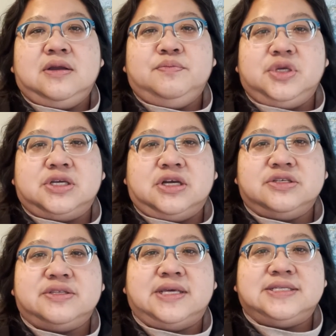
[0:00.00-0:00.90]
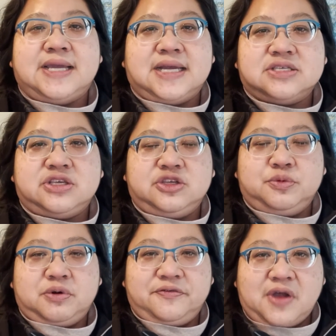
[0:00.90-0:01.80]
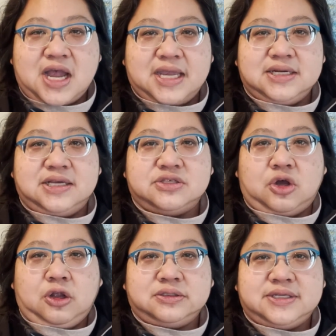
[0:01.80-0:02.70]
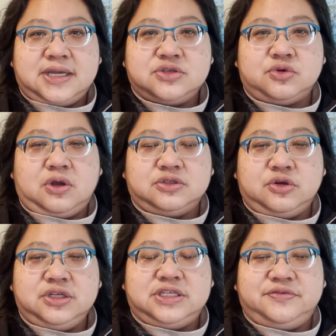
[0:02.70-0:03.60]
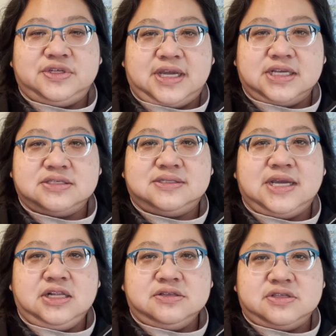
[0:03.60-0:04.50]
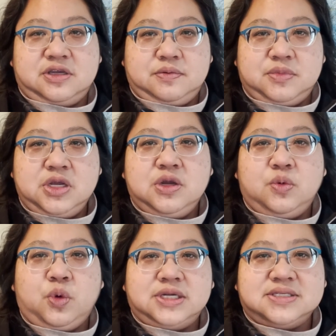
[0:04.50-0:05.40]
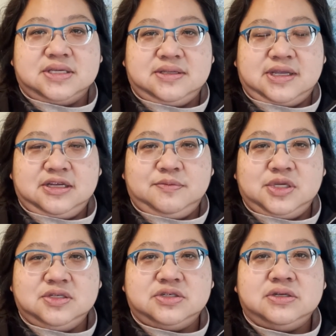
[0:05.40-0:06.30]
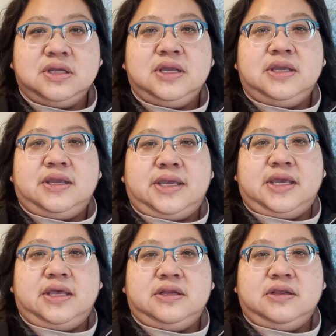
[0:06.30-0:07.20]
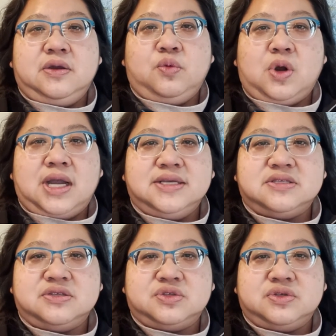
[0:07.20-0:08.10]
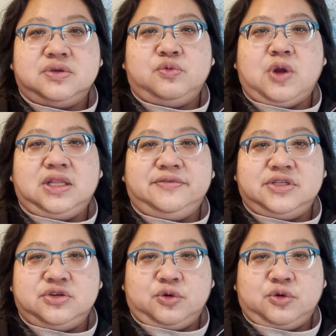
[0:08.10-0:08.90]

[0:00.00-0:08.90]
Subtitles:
because the text that you provide as alt text or alternative text tells them what is in that image and why it is relevant to your